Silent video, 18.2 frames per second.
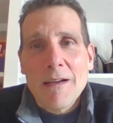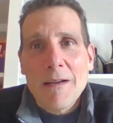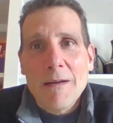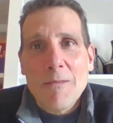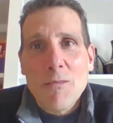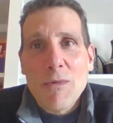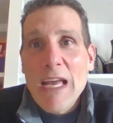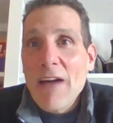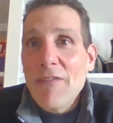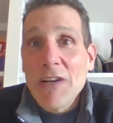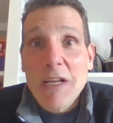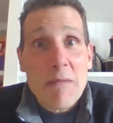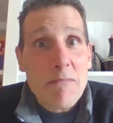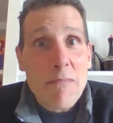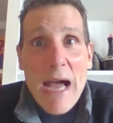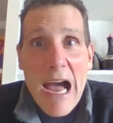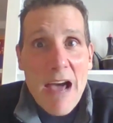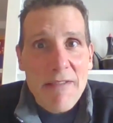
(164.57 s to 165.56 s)
We have an
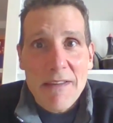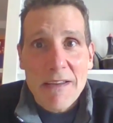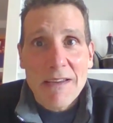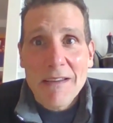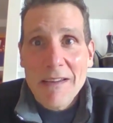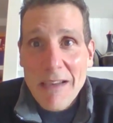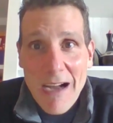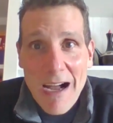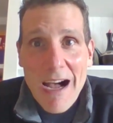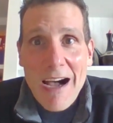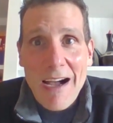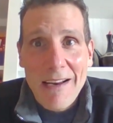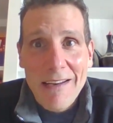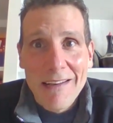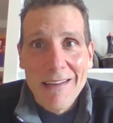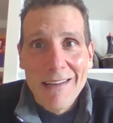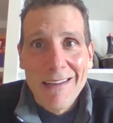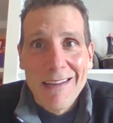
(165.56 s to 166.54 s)
empathic
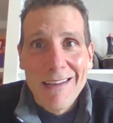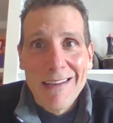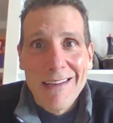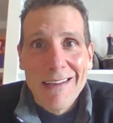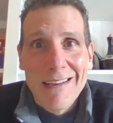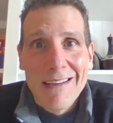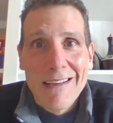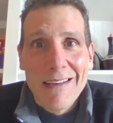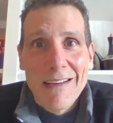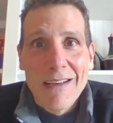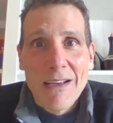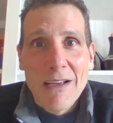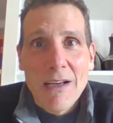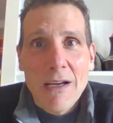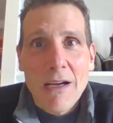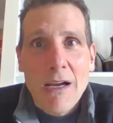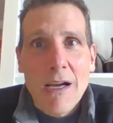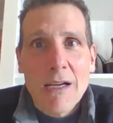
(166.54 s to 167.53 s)
God,
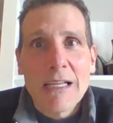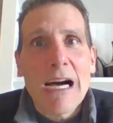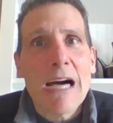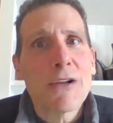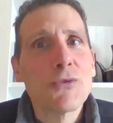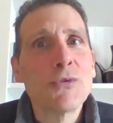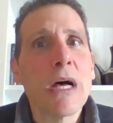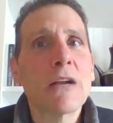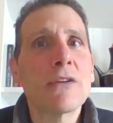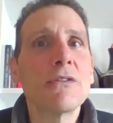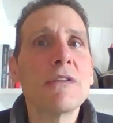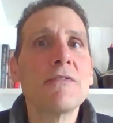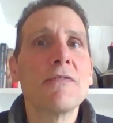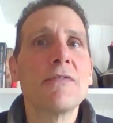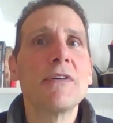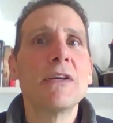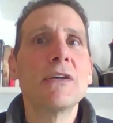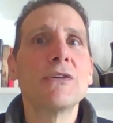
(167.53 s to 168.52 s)
a God who not only
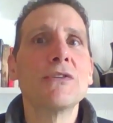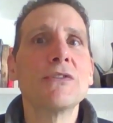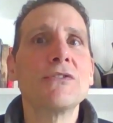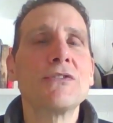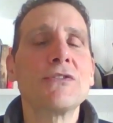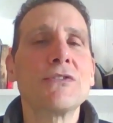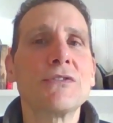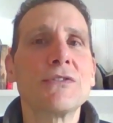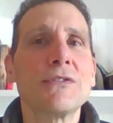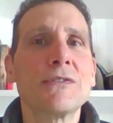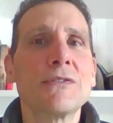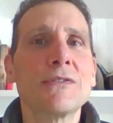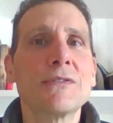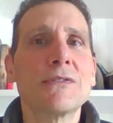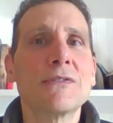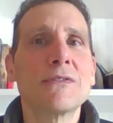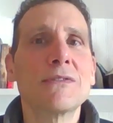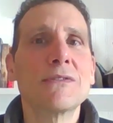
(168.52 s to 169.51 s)
feels
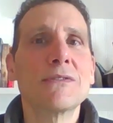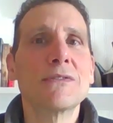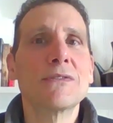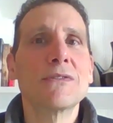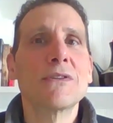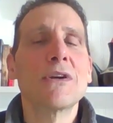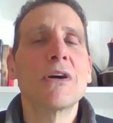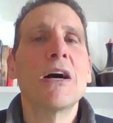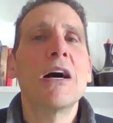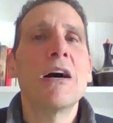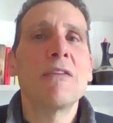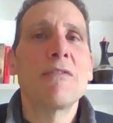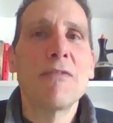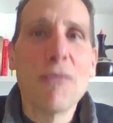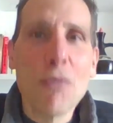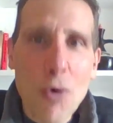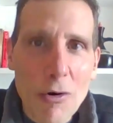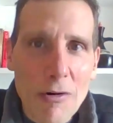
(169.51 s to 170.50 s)

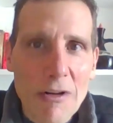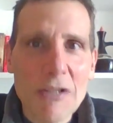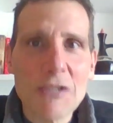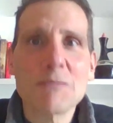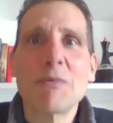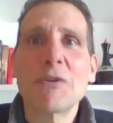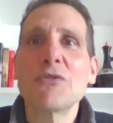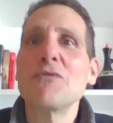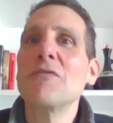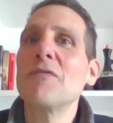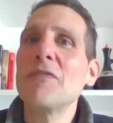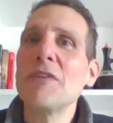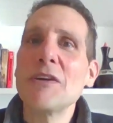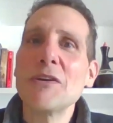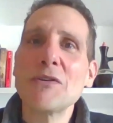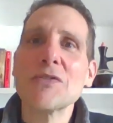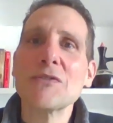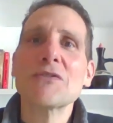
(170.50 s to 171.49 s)
for us, but who
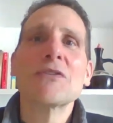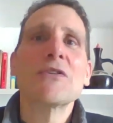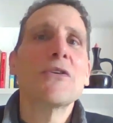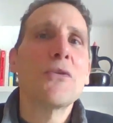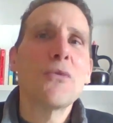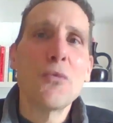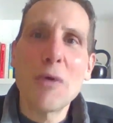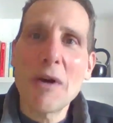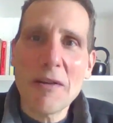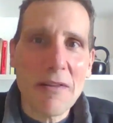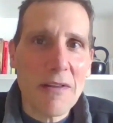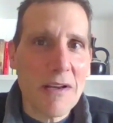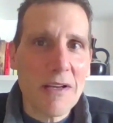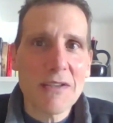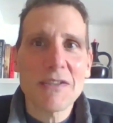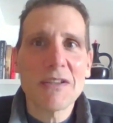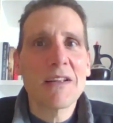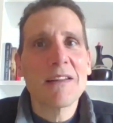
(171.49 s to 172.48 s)
feels with
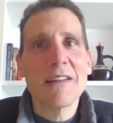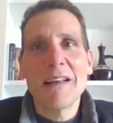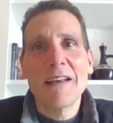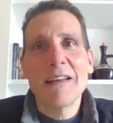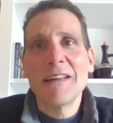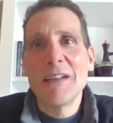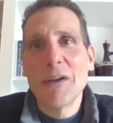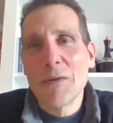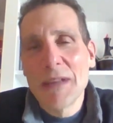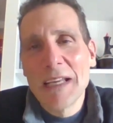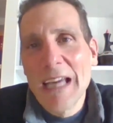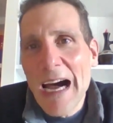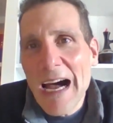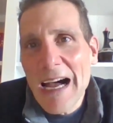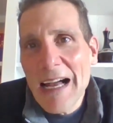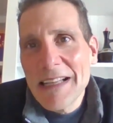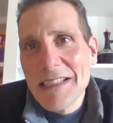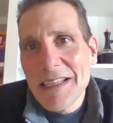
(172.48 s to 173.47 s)
us. You know, the
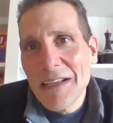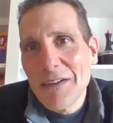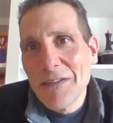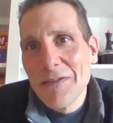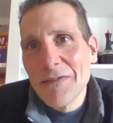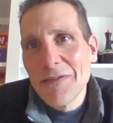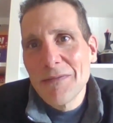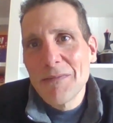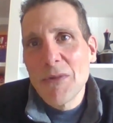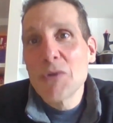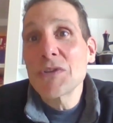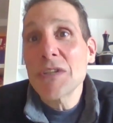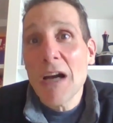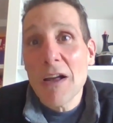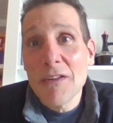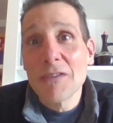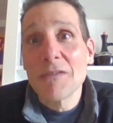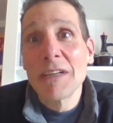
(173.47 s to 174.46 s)
gods of most
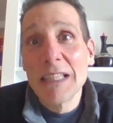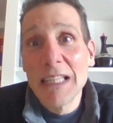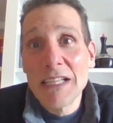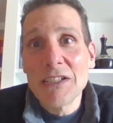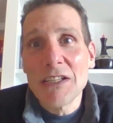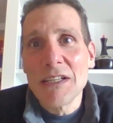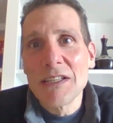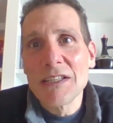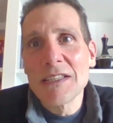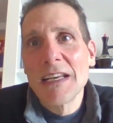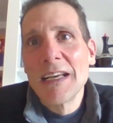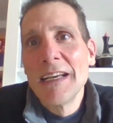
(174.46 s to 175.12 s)
other religions